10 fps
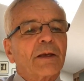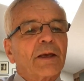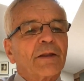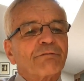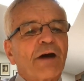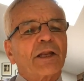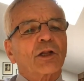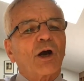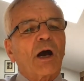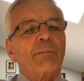And the final
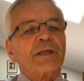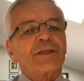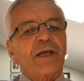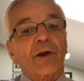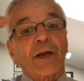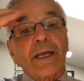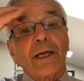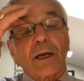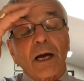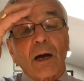commentary,
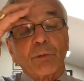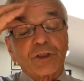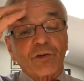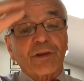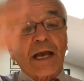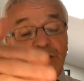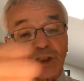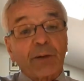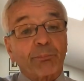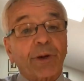which is actually
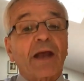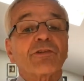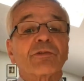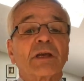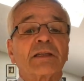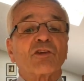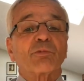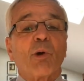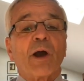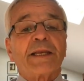in press at this
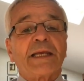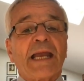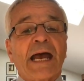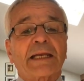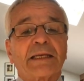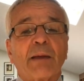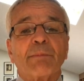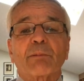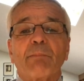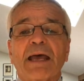point in
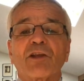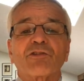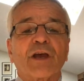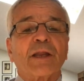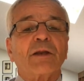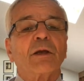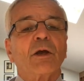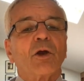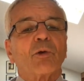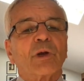academic medicine,
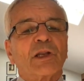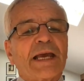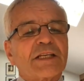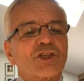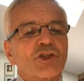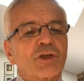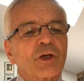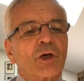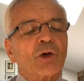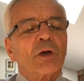relates
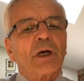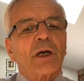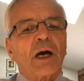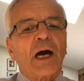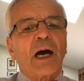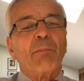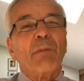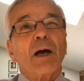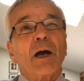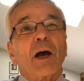to
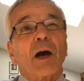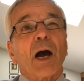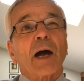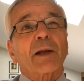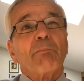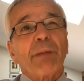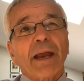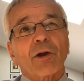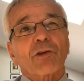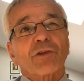a
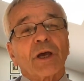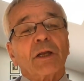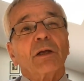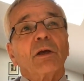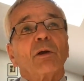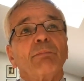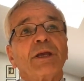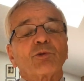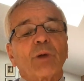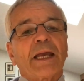comparison
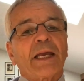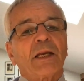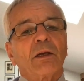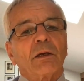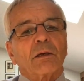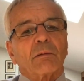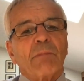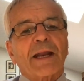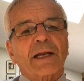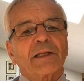between
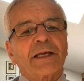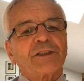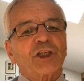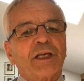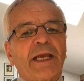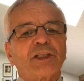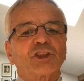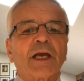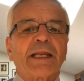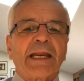medical
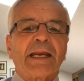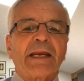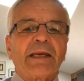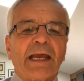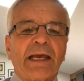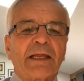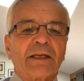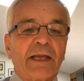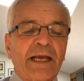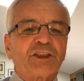education
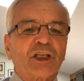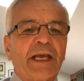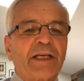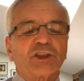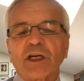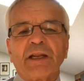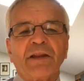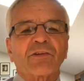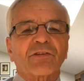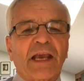and education, in
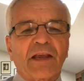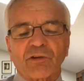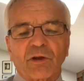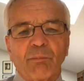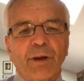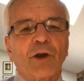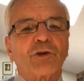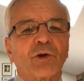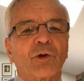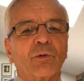this case, compared
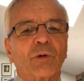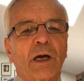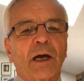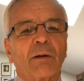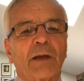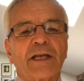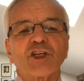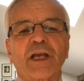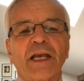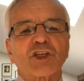to
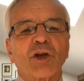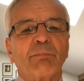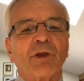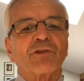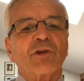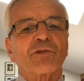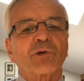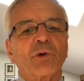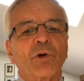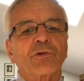education in business
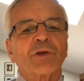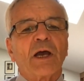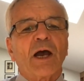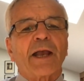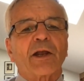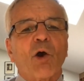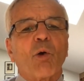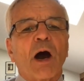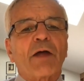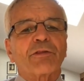schools. I
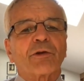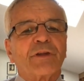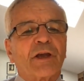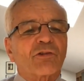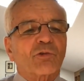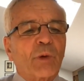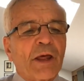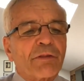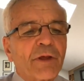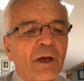co-authored this
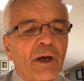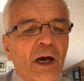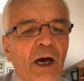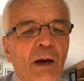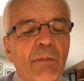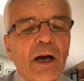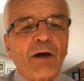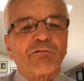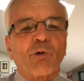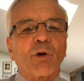with a
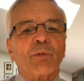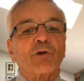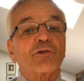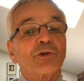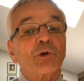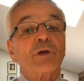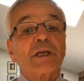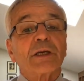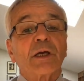former student